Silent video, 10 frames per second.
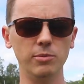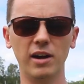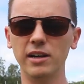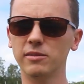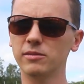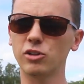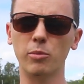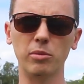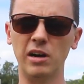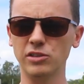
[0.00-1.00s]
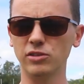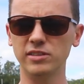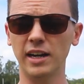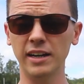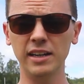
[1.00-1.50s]
You might compromise on
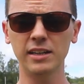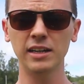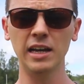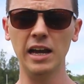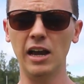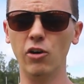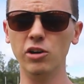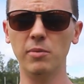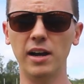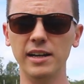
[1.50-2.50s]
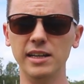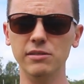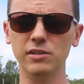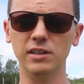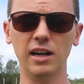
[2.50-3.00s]
your technique, or you might
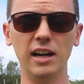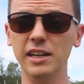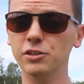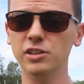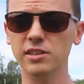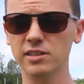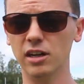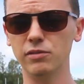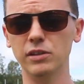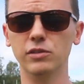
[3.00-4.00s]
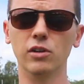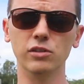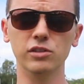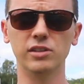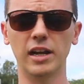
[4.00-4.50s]
even injure yourself if you're
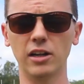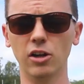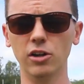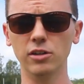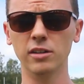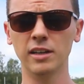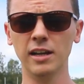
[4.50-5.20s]
not used to that load.